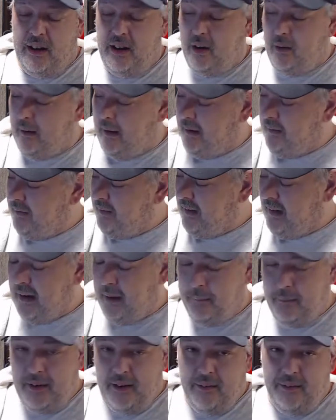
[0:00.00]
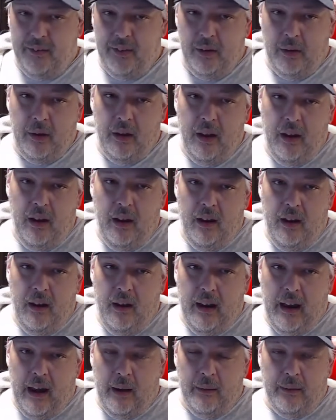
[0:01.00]
I think
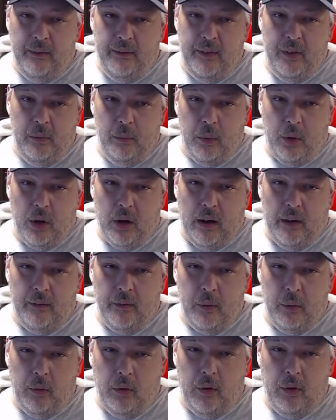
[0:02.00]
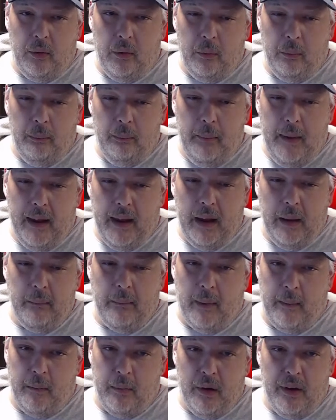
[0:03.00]
I would feel more comfortable making
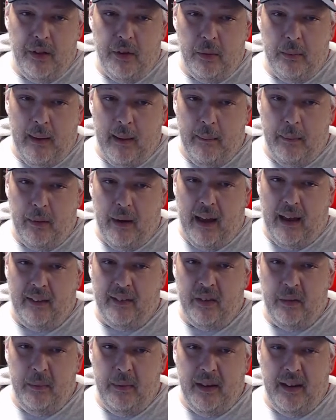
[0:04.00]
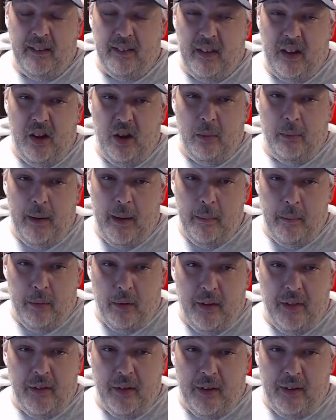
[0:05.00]
my brother my proxy because I know my
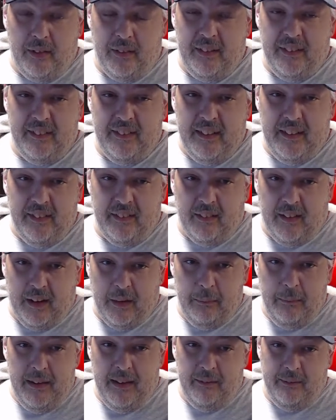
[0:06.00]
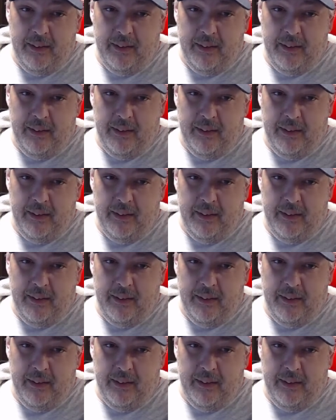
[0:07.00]
brother, at least he's like me.